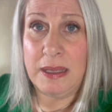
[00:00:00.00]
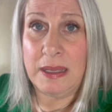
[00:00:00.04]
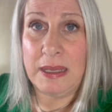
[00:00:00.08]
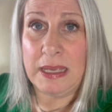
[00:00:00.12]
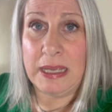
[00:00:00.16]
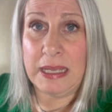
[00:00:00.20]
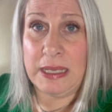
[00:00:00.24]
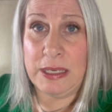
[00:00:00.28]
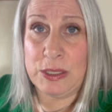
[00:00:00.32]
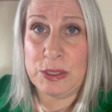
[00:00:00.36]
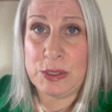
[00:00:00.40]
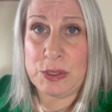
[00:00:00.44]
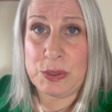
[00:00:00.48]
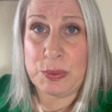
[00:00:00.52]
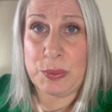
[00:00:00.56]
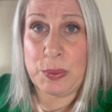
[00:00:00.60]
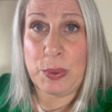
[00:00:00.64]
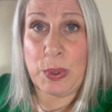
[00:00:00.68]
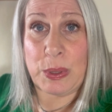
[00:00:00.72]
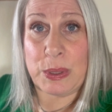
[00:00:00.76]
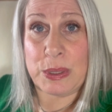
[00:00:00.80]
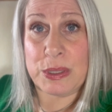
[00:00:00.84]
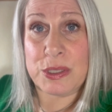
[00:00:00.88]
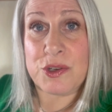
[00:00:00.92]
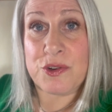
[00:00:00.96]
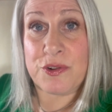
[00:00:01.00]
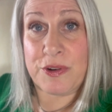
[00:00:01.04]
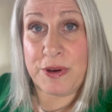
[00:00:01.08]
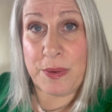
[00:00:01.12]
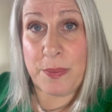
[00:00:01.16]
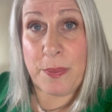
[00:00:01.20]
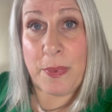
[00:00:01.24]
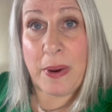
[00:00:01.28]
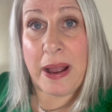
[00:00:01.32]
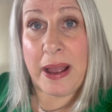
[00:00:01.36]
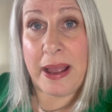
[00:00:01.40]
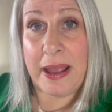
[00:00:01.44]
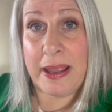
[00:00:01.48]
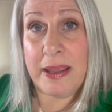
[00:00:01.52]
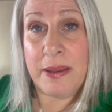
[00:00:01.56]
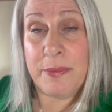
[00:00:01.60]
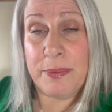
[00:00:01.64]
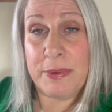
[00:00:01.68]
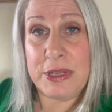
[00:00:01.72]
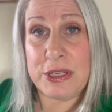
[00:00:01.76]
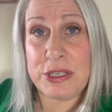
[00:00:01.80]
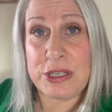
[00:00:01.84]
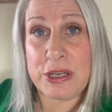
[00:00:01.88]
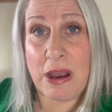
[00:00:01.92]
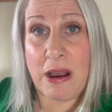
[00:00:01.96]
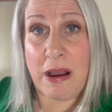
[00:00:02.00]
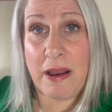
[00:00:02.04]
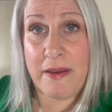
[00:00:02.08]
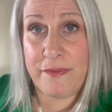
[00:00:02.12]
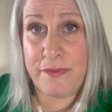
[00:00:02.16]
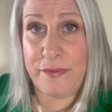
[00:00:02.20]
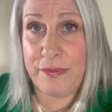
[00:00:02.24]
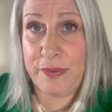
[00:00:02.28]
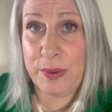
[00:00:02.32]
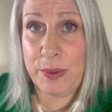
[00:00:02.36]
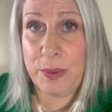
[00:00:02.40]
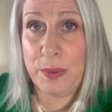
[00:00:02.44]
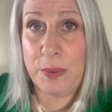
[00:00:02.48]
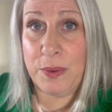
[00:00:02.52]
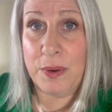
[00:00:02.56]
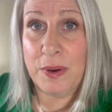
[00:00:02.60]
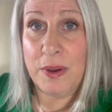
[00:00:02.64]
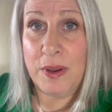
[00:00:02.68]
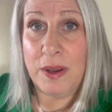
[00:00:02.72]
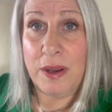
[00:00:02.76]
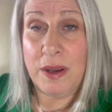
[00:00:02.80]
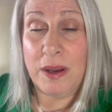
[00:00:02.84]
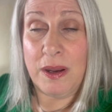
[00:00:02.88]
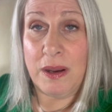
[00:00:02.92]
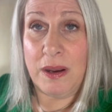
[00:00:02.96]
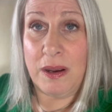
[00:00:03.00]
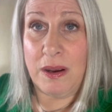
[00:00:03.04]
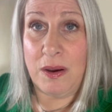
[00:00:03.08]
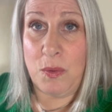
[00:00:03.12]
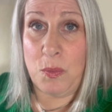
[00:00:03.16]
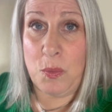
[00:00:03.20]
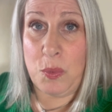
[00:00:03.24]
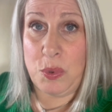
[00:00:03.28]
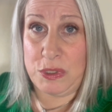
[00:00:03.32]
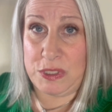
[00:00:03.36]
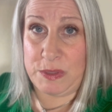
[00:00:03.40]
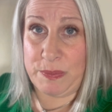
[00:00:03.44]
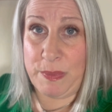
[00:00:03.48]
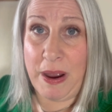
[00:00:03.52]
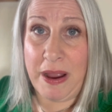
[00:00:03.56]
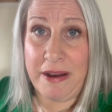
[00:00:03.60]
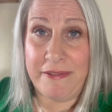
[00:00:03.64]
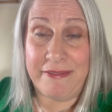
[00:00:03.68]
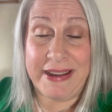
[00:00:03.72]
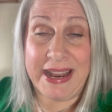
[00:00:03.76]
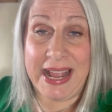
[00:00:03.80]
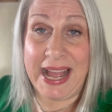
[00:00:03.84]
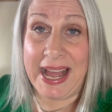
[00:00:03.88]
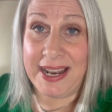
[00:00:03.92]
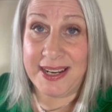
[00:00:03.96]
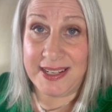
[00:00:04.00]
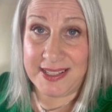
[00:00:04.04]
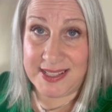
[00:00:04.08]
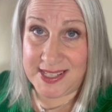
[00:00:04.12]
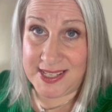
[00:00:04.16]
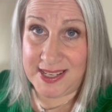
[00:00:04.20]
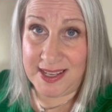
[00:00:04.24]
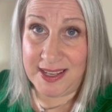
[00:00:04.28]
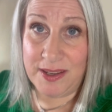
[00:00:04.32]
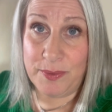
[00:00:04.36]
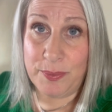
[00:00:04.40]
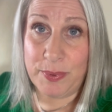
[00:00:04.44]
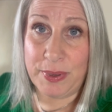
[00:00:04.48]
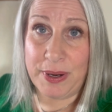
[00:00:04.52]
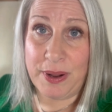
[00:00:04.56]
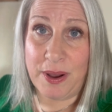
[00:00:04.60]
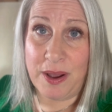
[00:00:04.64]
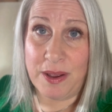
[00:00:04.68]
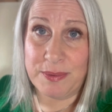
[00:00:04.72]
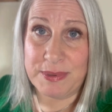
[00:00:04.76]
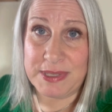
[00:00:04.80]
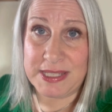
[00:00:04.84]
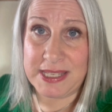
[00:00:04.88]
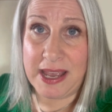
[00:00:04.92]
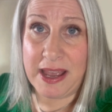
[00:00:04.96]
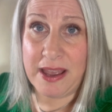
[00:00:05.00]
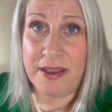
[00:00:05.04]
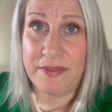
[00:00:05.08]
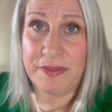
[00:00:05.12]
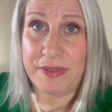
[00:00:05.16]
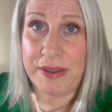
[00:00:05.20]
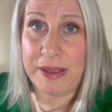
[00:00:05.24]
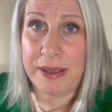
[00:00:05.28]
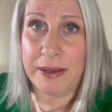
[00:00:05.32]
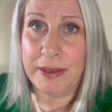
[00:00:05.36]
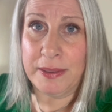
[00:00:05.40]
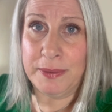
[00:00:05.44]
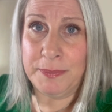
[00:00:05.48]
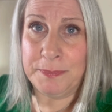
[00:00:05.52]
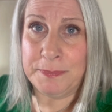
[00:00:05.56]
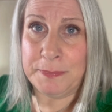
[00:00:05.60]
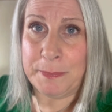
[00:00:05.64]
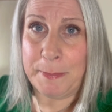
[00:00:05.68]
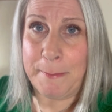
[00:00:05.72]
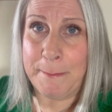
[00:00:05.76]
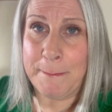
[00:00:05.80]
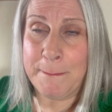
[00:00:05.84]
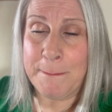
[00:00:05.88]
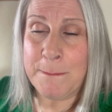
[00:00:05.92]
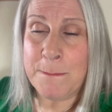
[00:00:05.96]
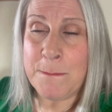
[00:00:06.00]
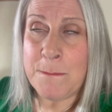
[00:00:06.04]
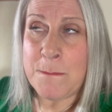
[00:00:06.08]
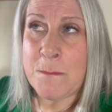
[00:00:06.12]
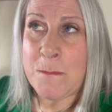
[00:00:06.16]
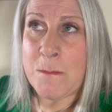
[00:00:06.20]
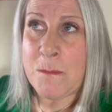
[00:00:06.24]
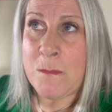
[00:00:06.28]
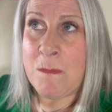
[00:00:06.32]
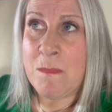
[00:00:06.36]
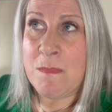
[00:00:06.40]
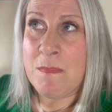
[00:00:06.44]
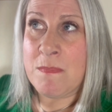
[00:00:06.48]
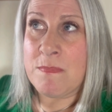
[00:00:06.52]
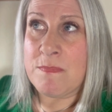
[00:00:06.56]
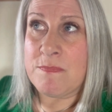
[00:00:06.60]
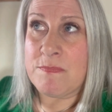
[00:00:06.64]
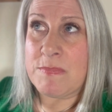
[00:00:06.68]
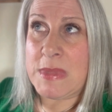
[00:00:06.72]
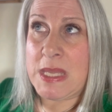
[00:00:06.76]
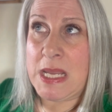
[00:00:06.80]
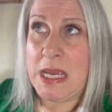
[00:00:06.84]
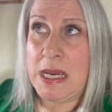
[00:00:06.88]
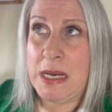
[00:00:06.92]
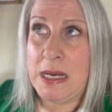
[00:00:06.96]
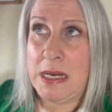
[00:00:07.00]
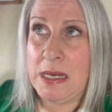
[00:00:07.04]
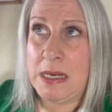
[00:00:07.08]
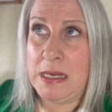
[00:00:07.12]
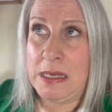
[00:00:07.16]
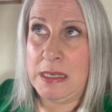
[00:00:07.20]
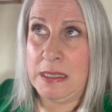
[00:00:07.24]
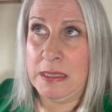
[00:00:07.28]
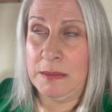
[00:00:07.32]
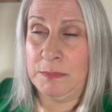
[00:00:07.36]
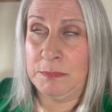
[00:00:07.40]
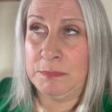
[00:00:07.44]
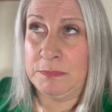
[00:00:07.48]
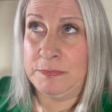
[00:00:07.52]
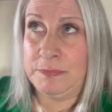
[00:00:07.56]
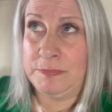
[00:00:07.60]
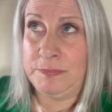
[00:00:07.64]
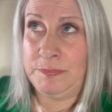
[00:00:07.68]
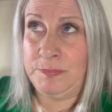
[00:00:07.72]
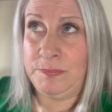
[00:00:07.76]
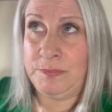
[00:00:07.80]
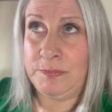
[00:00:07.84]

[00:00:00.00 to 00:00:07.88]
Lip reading: in a derogatory way, which I feel was my reality when I was heavier. And